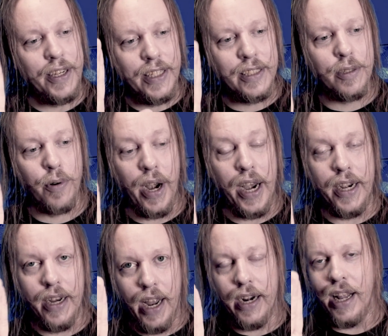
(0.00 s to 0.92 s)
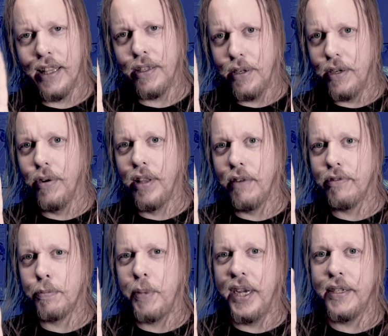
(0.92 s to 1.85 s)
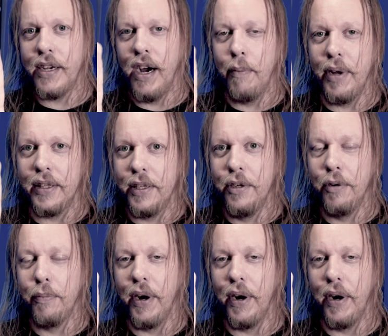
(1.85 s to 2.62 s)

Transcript: It's great. And I do love space combat too,